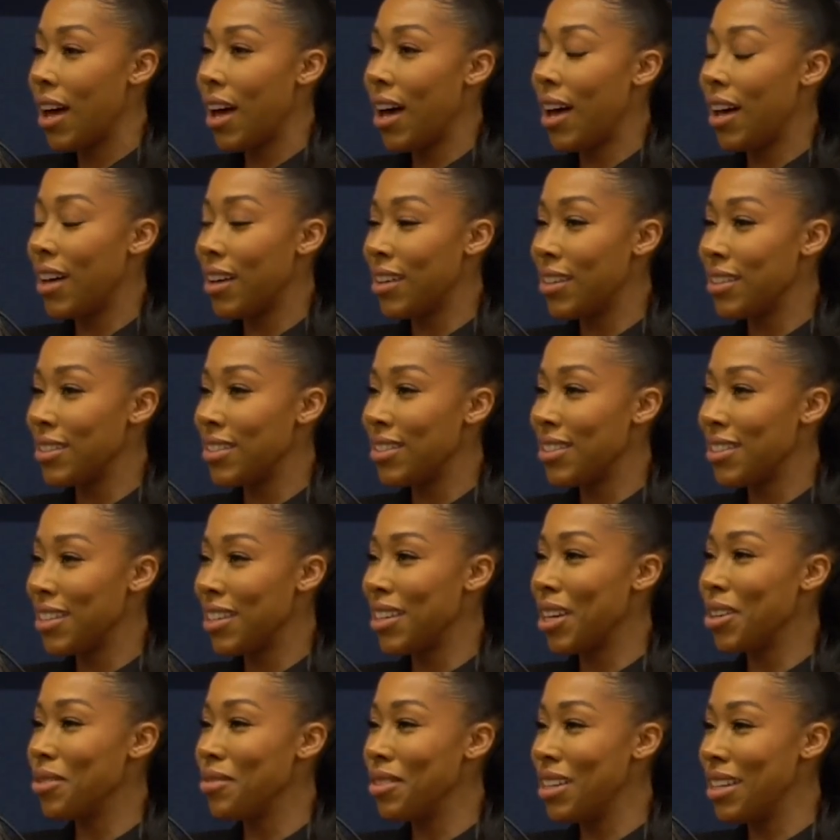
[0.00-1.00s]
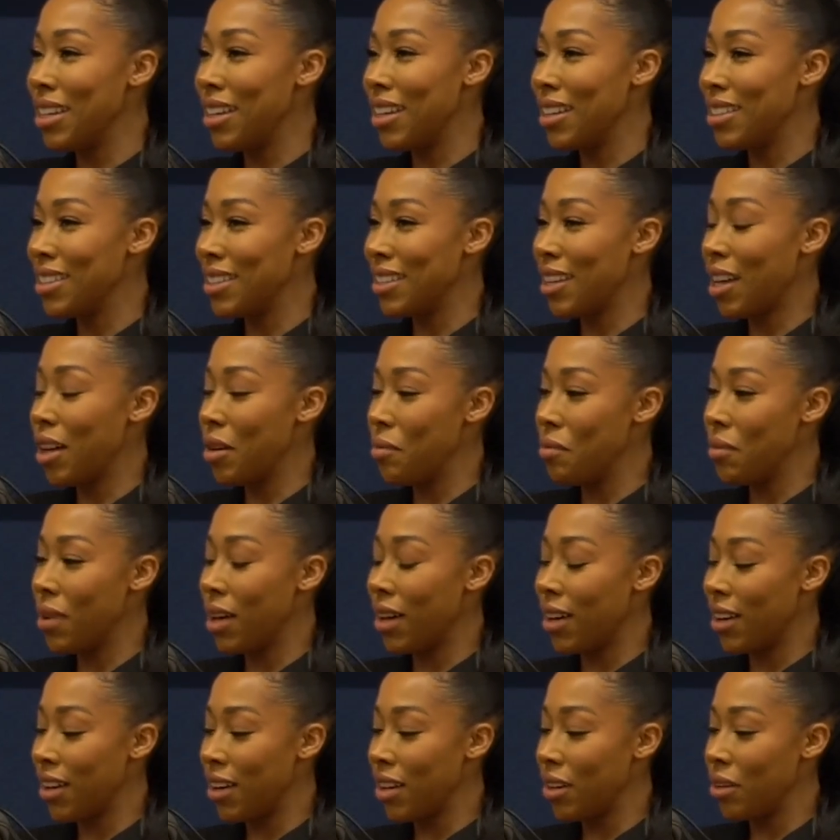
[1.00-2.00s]
And then I realized that
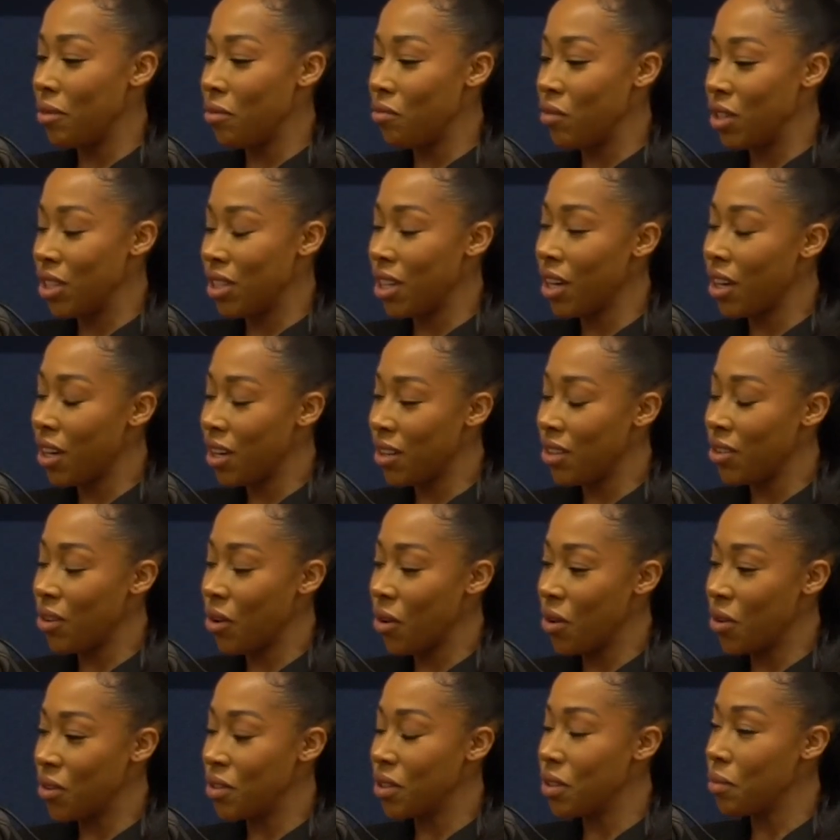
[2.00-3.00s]
my return on